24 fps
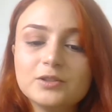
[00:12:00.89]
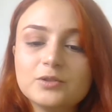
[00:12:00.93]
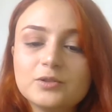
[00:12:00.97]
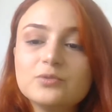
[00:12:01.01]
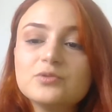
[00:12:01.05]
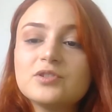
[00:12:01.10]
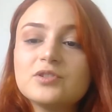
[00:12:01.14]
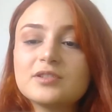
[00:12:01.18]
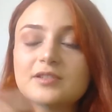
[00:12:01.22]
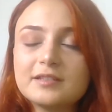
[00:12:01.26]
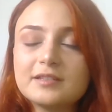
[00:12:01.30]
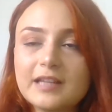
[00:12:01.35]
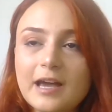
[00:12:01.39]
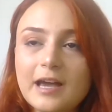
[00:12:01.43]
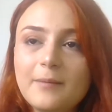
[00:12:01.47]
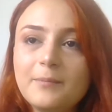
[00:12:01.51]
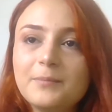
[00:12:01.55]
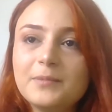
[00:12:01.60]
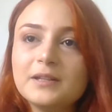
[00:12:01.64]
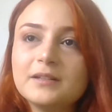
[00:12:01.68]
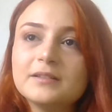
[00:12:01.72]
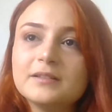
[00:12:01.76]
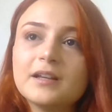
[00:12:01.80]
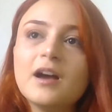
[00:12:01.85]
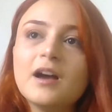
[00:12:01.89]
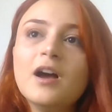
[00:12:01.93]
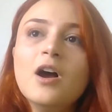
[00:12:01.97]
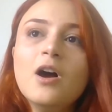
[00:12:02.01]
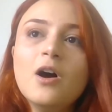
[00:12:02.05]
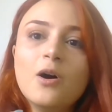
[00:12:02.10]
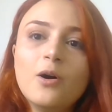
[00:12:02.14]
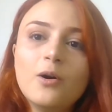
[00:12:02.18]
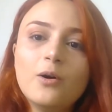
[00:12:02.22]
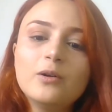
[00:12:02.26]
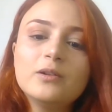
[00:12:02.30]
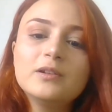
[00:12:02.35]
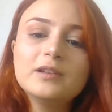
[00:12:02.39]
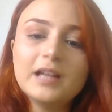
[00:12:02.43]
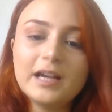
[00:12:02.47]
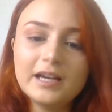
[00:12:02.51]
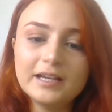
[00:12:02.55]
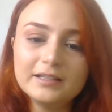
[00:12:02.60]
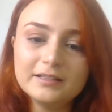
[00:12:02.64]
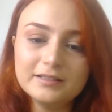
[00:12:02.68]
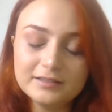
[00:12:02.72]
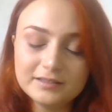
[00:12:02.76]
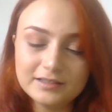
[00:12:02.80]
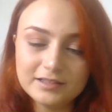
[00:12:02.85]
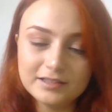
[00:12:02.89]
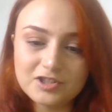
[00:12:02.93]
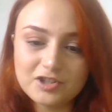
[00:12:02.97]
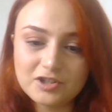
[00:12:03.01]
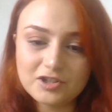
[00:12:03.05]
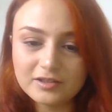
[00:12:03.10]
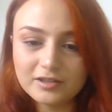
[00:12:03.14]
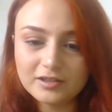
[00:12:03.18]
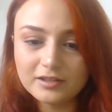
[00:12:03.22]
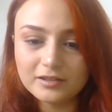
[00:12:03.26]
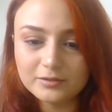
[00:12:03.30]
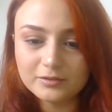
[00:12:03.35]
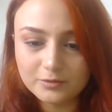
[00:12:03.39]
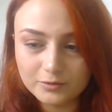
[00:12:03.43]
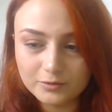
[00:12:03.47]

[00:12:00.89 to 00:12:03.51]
a huge step in the online digital